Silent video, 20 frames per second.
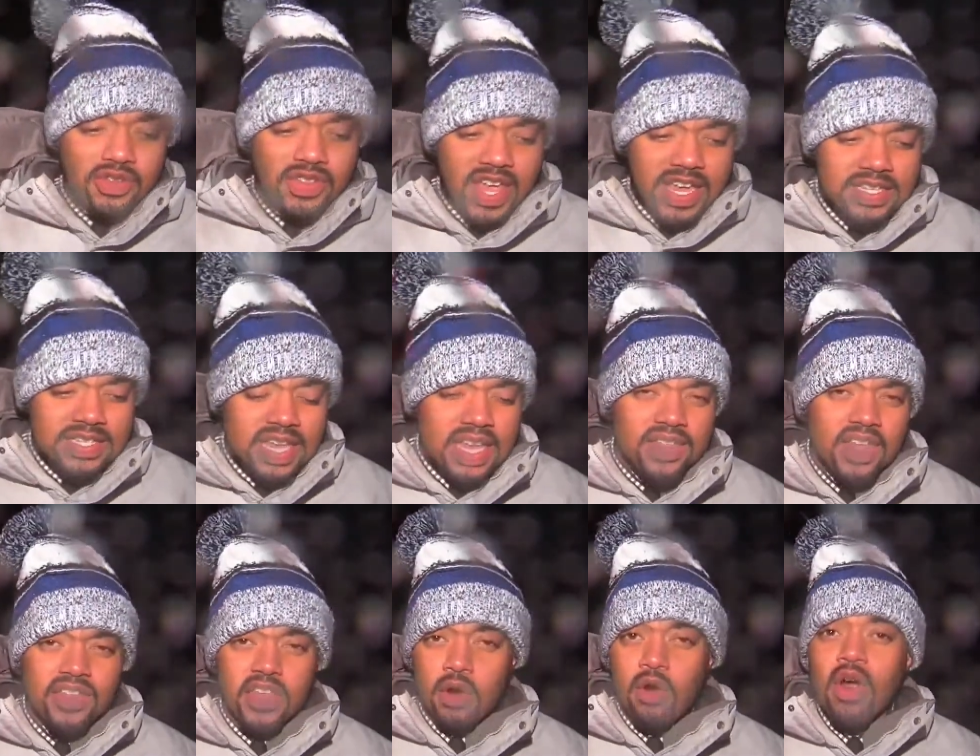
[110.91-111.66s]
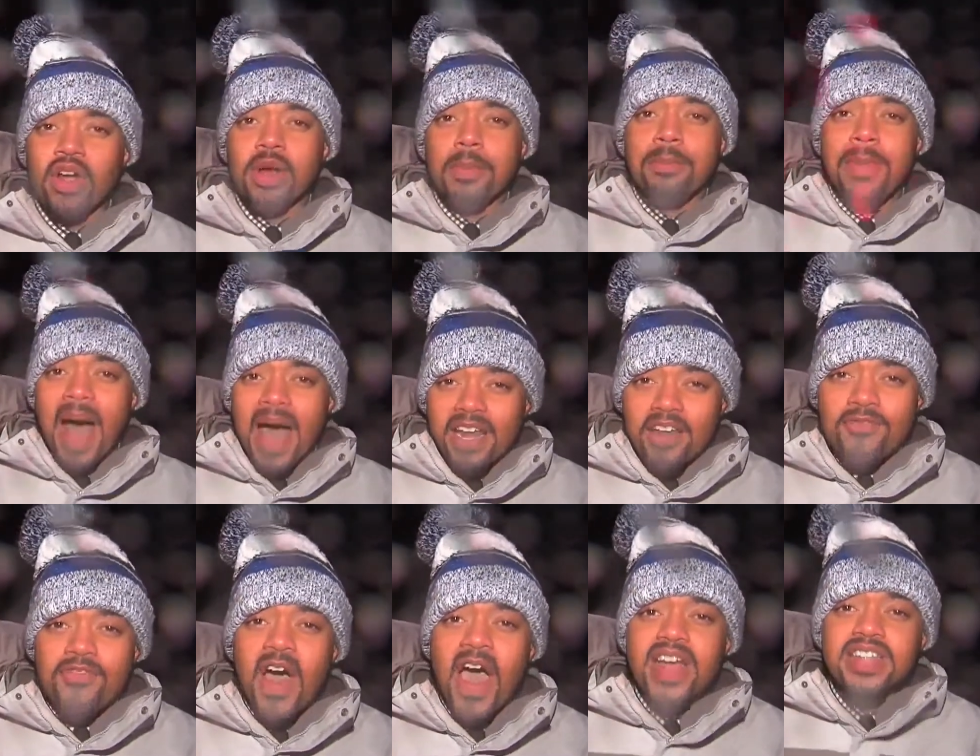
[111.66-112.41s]
They say that they're on a
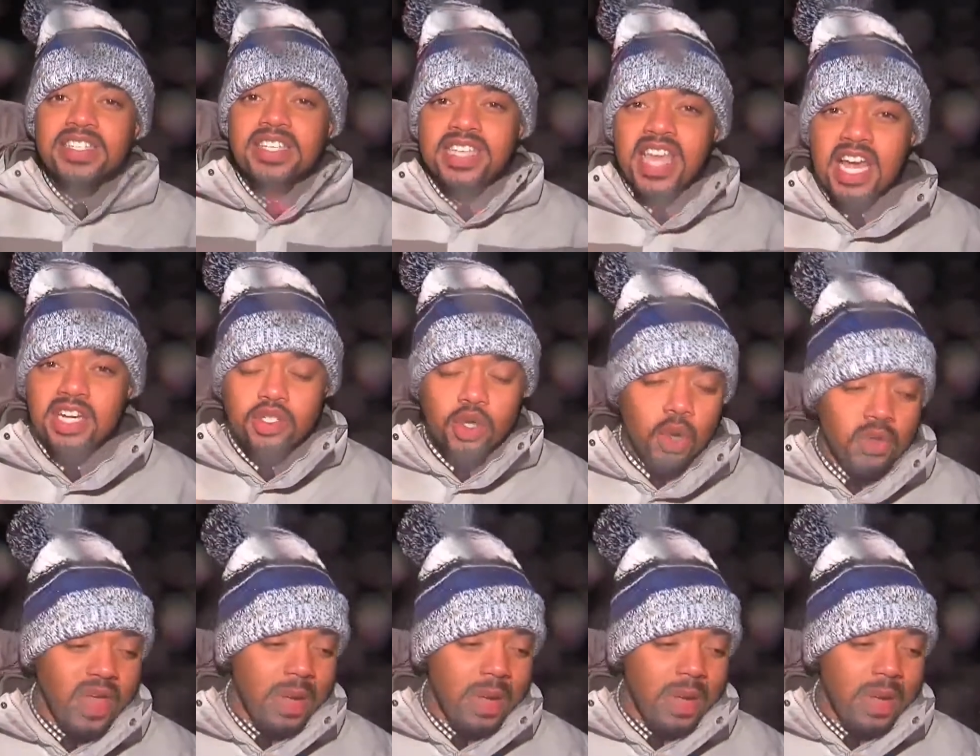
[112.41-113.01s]
modified schedule.